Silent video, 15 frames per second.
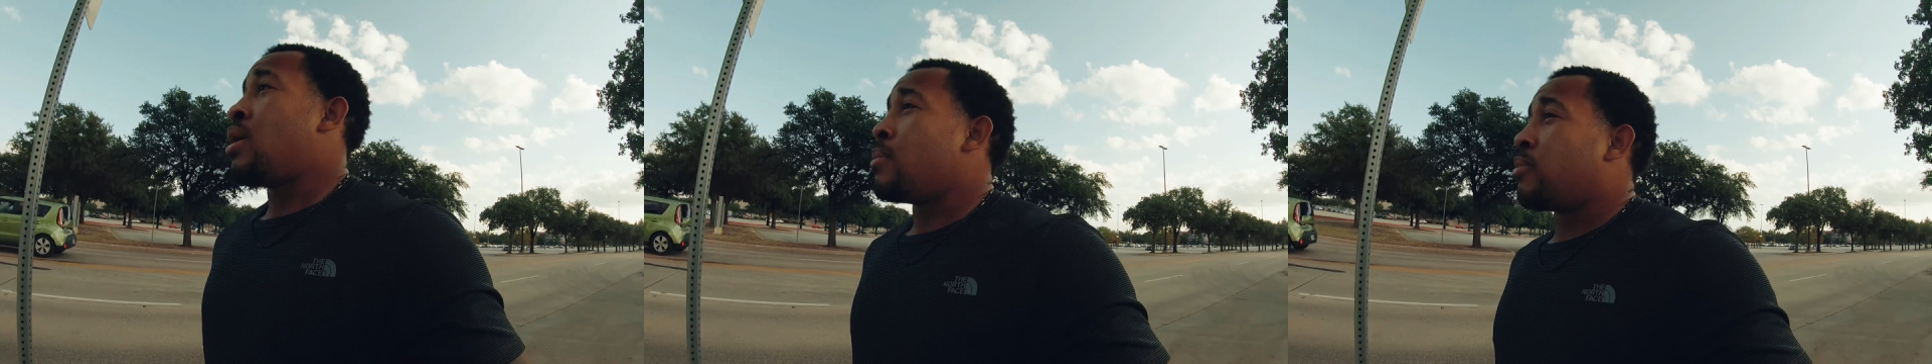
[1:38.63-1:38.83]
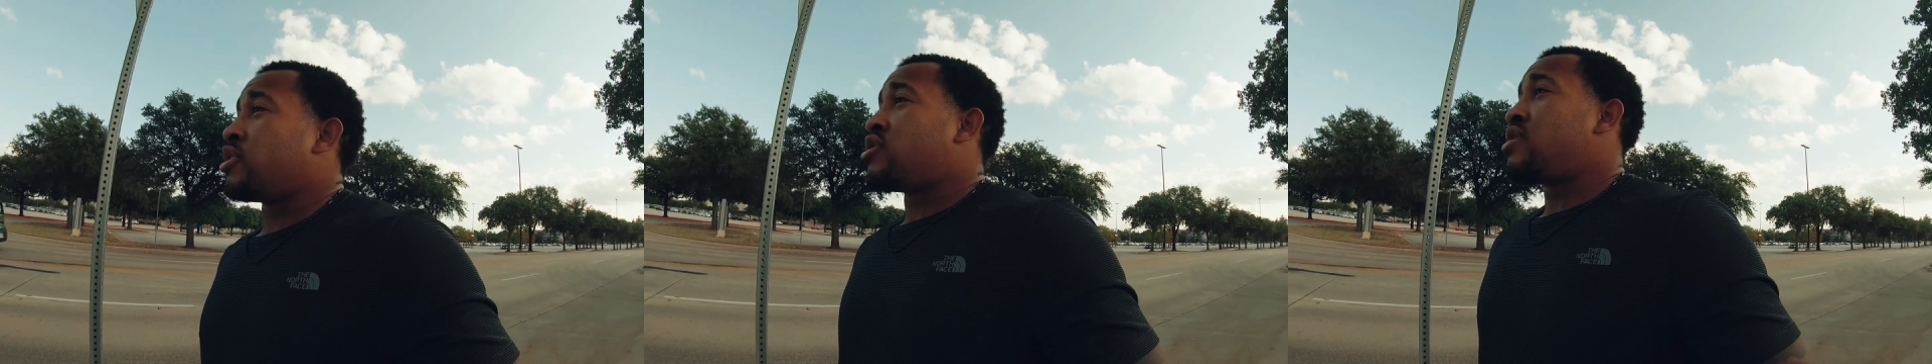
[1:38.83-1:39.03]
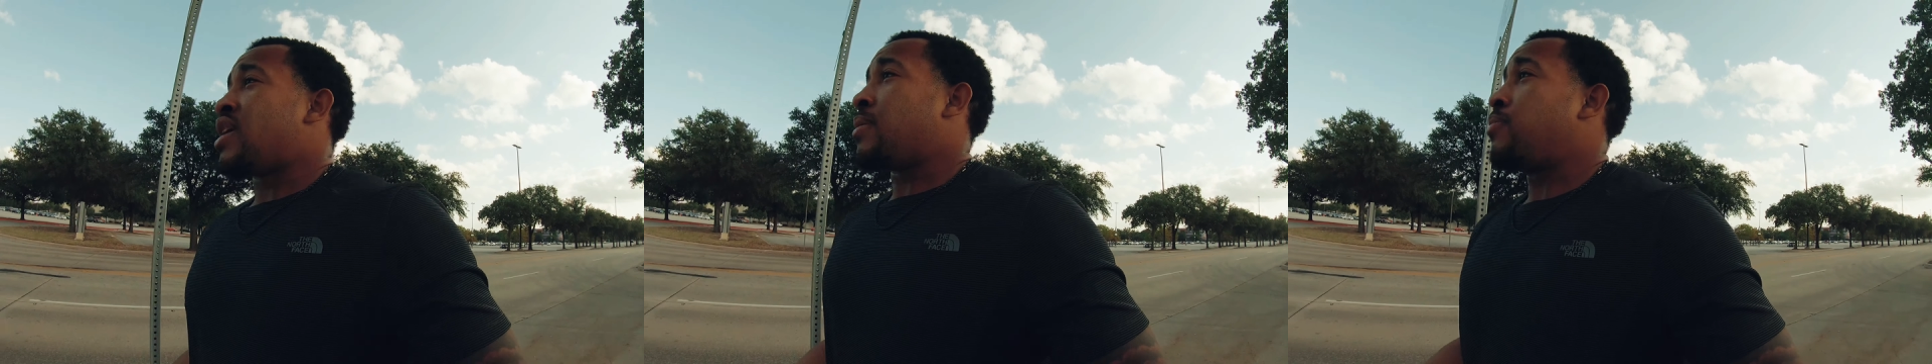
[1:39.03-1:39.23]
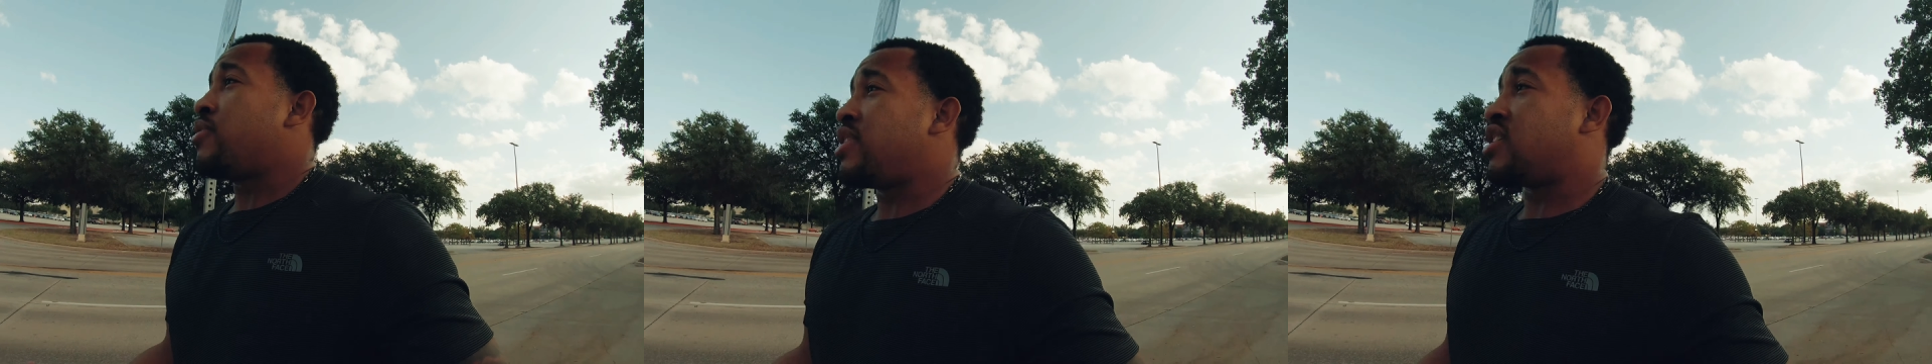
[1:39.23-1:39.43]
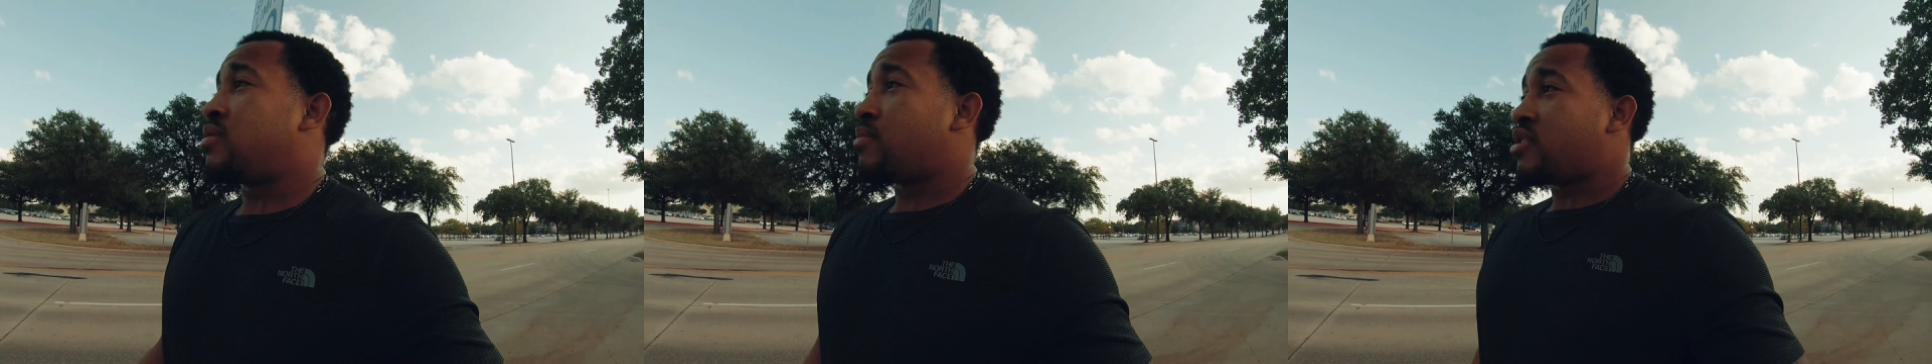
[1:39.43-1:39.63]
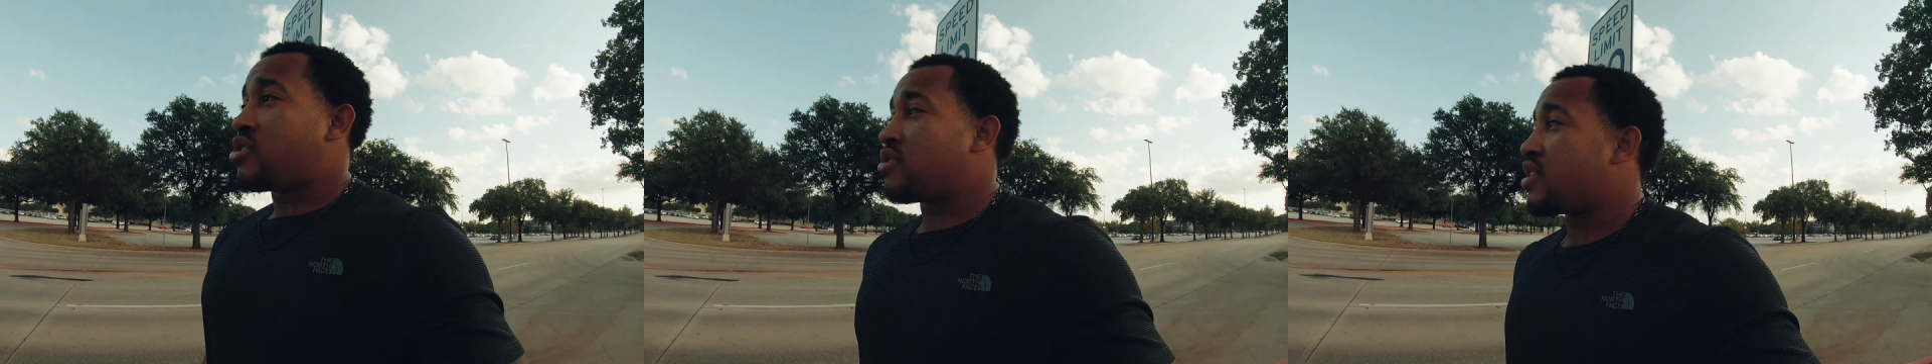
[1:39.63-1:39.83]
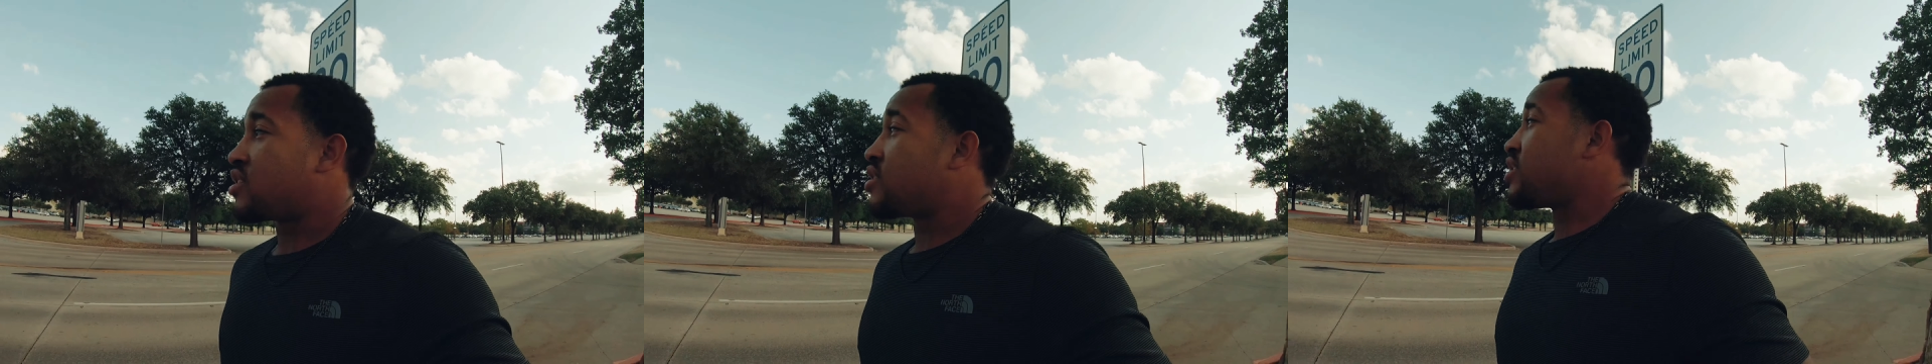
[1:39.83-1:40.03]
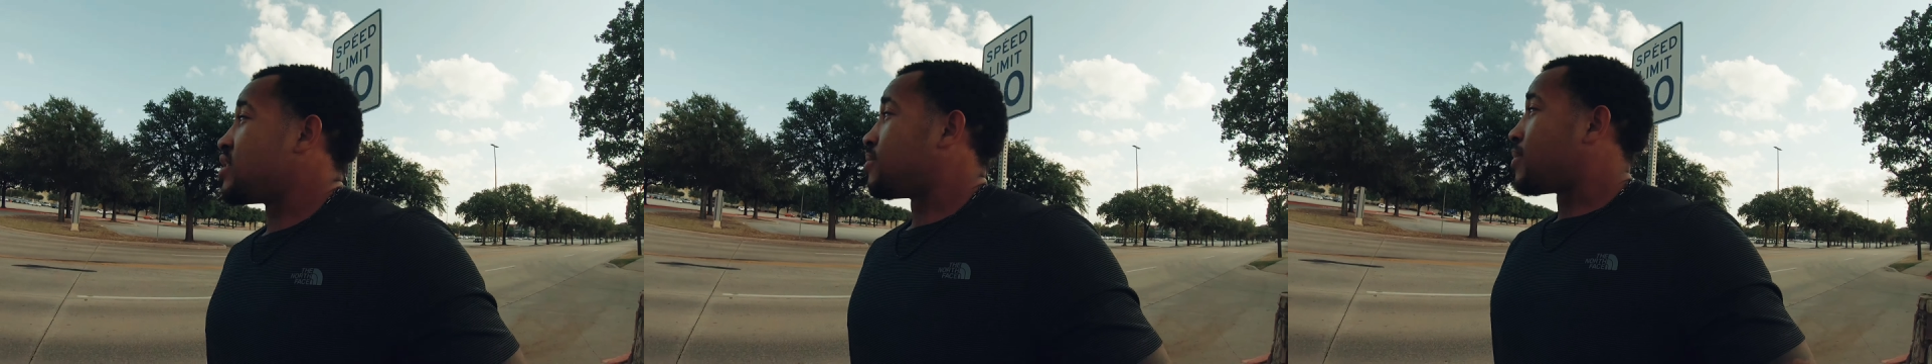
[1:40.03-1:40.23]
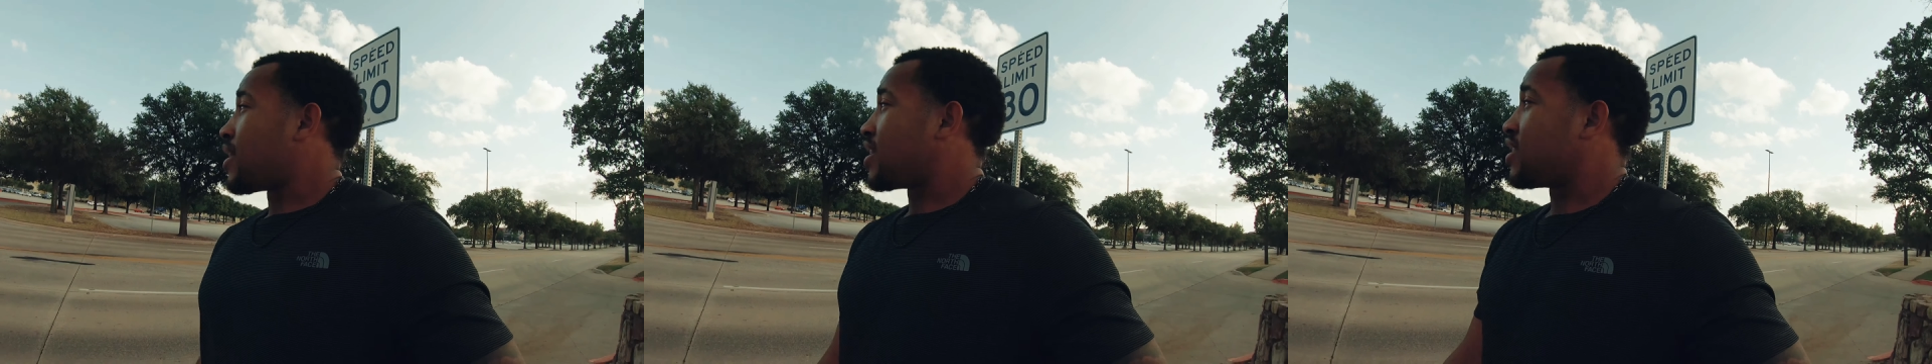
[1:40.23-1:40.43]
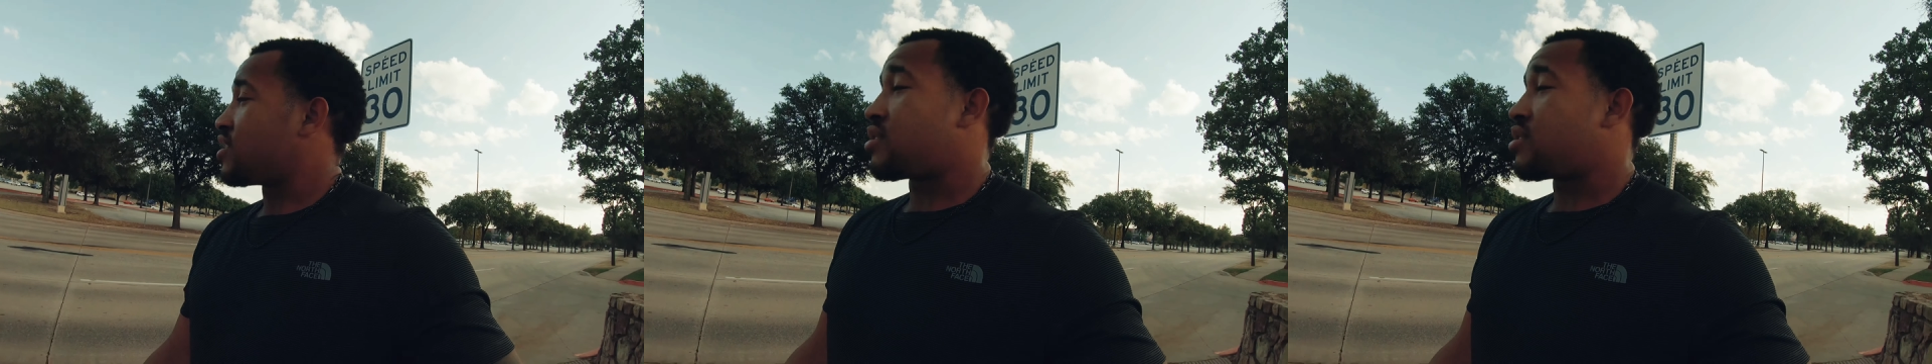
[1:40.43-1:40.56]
but you're not putting as much stress on your body.